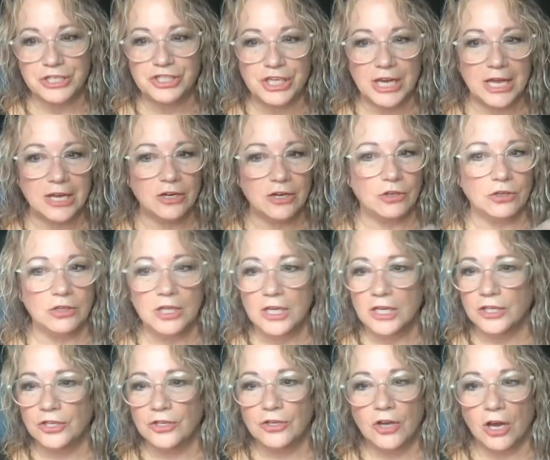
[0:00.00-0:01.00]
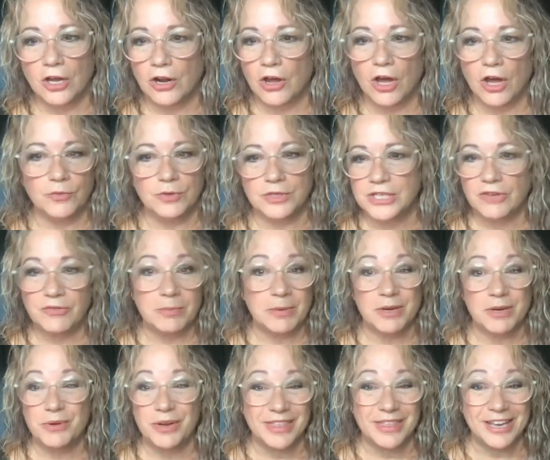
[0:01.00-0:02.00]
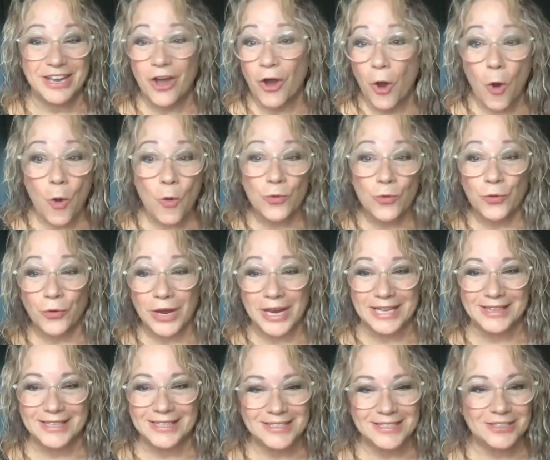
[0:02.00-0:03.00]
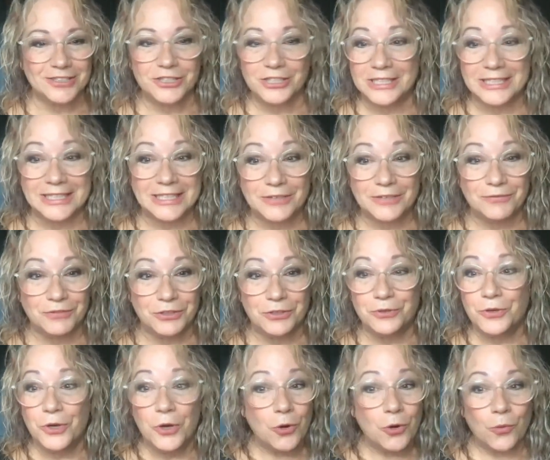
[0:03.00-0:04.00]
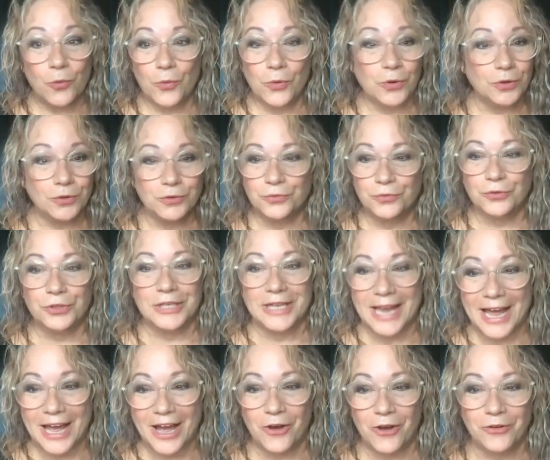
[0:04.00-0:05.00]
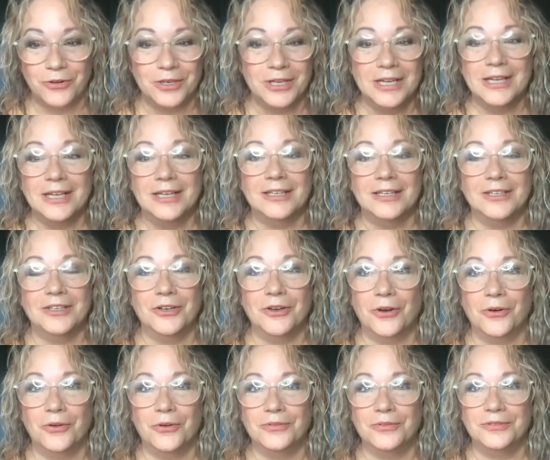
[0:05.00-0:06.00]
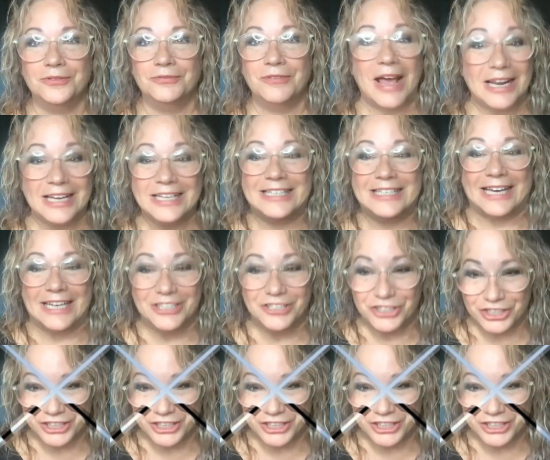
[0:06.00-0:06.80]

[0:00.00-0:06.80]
Channel you got on, which everybody would think, oh, great, this is going to give you world renown." you know, validation.